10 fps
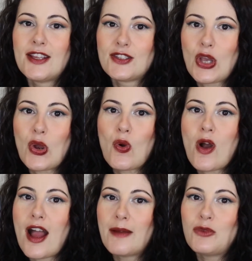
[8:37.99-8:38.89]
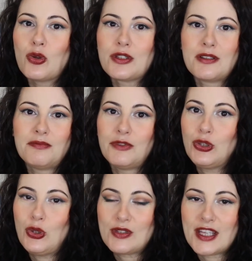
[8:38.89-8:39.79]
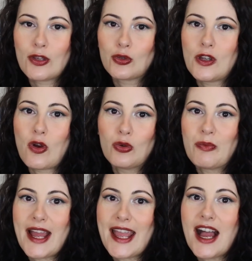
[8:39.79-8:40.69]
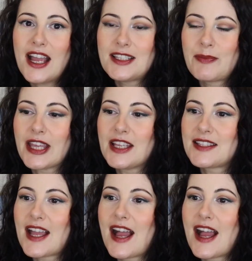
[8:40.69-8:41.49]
So I'm not using it on my eyes because